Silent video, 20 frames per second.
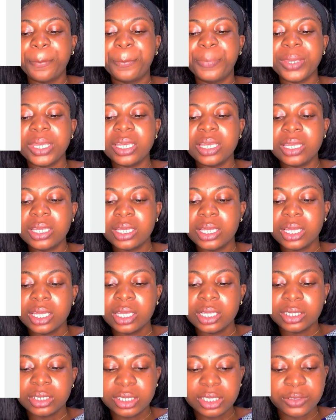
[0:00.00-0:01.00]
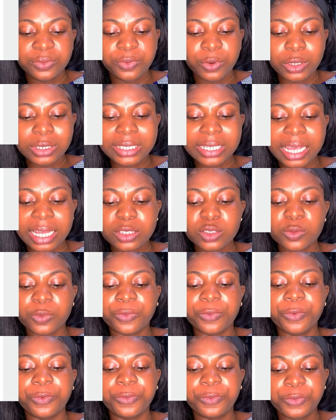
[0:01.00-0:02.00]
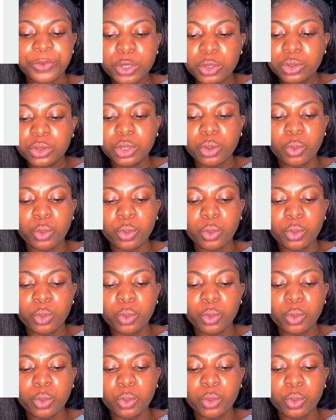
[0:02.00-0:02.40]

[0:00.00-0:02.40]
be devoted to fulfill